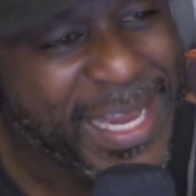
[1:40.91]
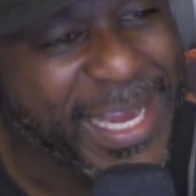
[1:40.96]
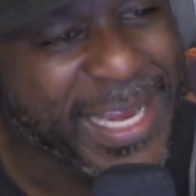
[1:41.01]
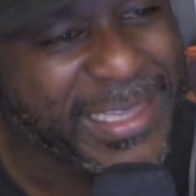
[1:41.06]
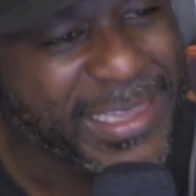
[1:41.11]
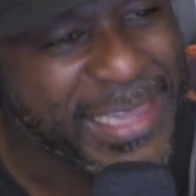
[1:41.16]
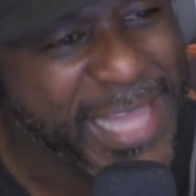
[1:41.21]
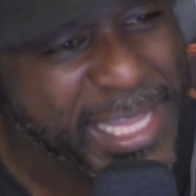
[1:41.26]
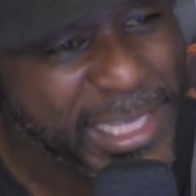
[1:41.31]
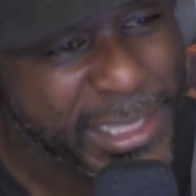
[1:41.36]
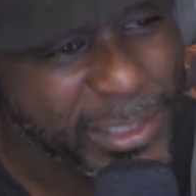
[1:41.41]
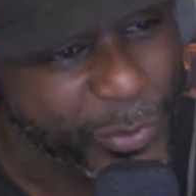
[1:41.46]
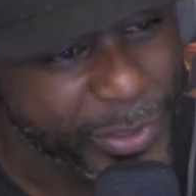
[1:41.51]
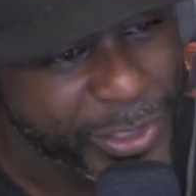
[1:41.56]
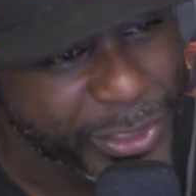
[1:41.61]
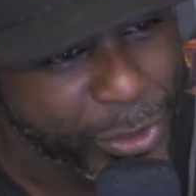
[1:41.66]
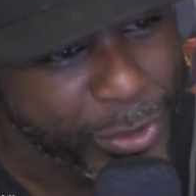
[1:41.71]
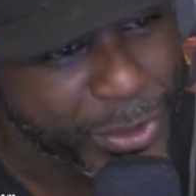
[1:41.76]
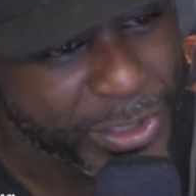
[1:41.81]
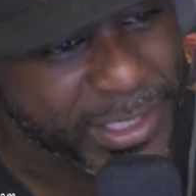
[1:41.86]
and likely to
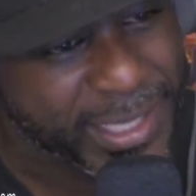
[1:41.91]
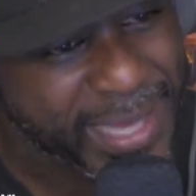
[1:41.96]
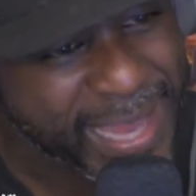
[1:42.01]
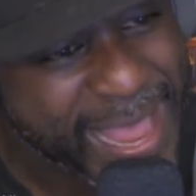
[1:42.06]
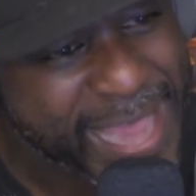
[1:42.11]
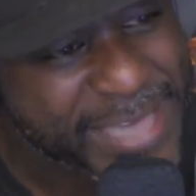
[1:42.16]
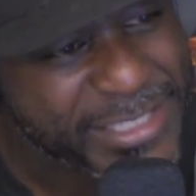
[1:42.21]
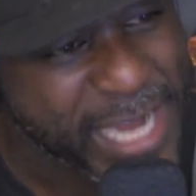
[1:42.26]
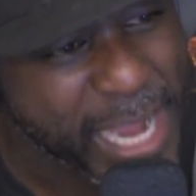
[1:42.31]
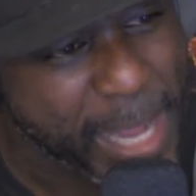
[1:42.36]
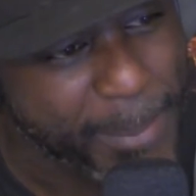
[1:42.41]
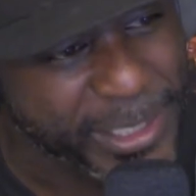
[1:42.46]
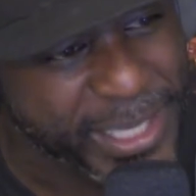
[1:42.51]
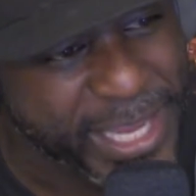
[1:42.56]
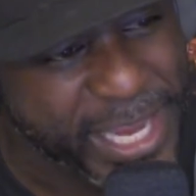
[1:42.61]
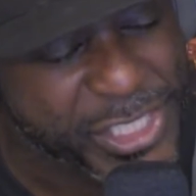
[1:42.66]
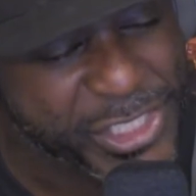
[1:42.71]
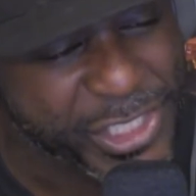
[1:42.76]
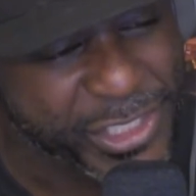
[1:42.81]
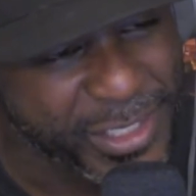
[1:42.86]
reduce the cash
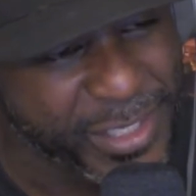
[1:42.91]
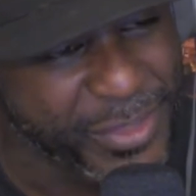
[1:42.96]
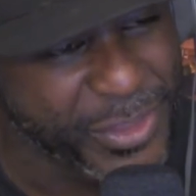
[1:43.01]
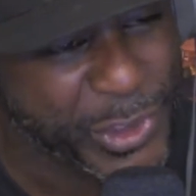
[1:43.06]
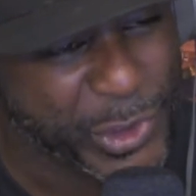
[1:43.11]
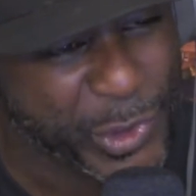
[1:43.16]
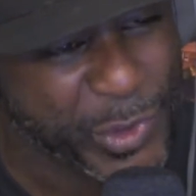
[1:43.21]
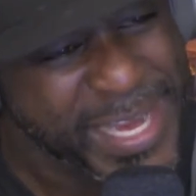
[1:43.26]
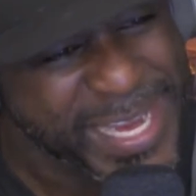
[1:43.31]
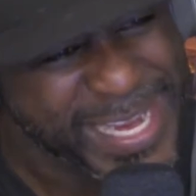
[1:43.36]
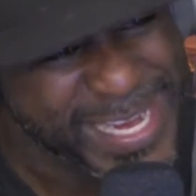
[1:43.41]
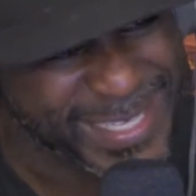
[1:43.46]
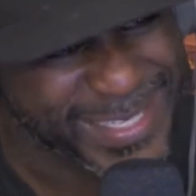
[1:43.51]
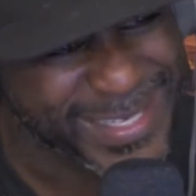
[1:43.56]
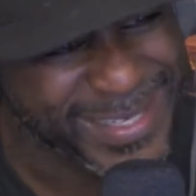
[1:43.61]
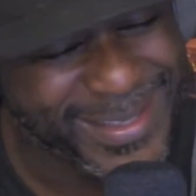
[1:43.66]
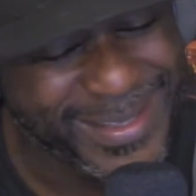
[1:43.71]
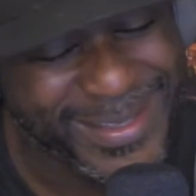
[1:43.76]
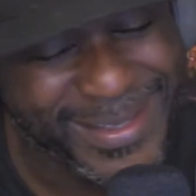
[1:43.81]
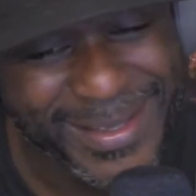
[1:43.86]
obligation in the trade.